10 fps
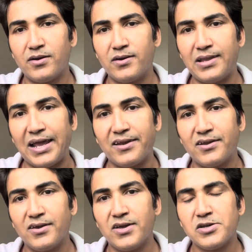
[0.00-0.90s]
Right.
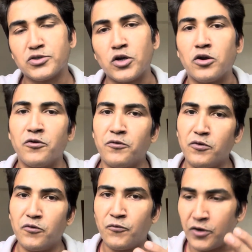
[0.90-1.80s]
So
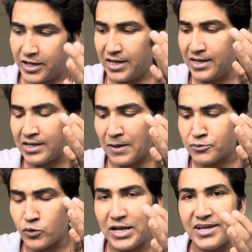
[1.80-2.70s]
for
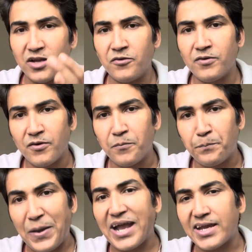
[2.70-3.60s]
encapsulating
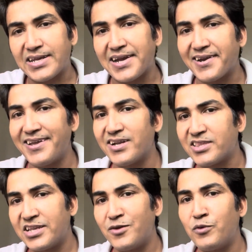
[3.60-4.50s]
packet at layer
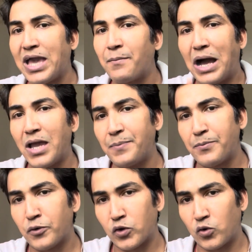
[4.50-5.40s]
3, we have IP
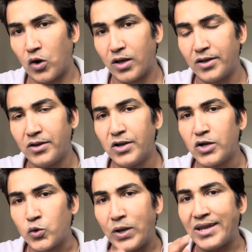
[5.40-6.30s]
protocol.
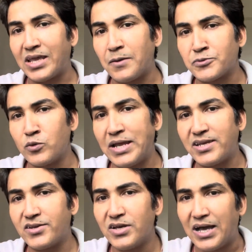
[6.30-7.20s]
To
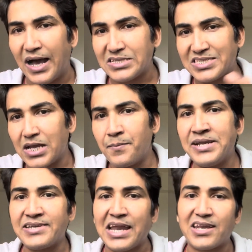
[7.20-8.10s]
encapsulate a
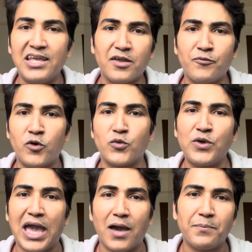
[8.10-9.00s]
segment at layer 4, we
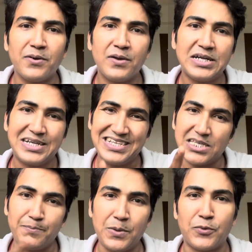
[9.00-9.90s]
have
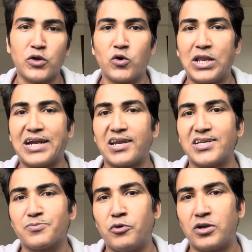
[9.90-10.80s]
TCP protocol at
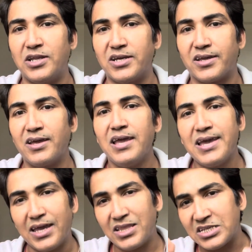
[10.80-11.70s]
transport layer.
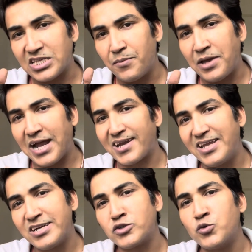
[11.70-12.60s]
In the same way at
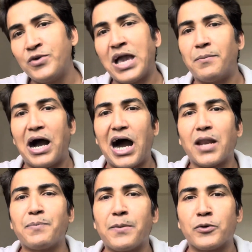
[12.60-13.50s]
layer 2 we have
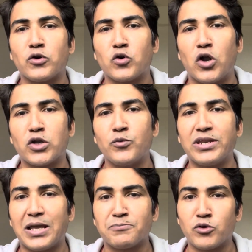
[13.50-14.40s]
ARPA protocol to
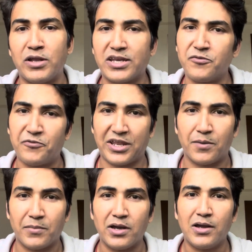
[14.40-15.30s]
encapsulate
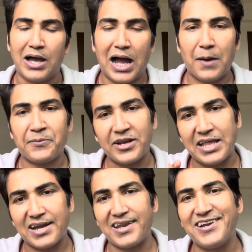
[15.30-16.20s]
frame. After
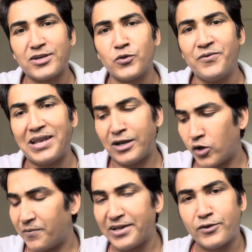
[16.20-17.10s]
that layer 2 will hand
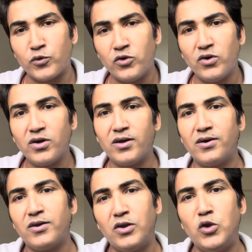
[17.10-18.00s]
over it to
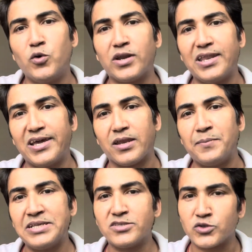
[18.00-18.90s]
lower layer
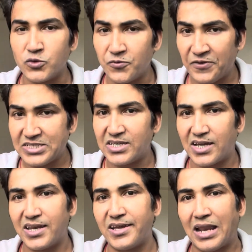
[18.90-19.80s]
means to
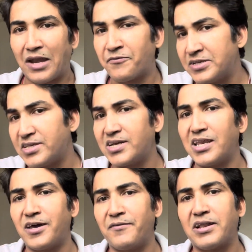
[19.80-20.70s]
physical layer and physical
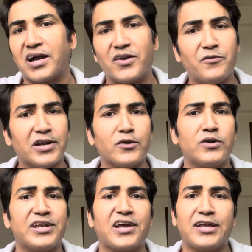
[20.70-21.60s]
layer will convert your
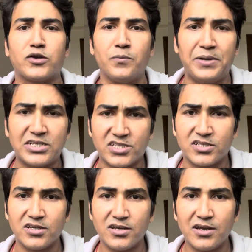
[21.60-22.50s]
data into bits
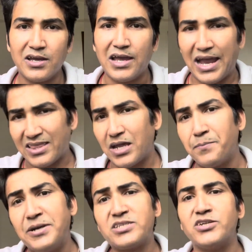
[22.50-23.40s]
and then
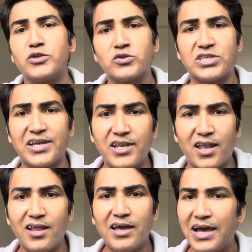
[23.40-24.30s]
bits into
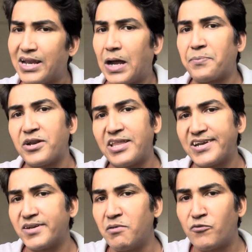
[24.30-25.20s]
signal and after
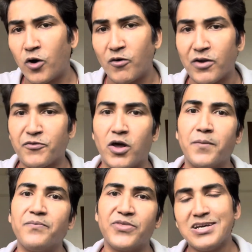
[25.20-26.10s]
that it will forward from.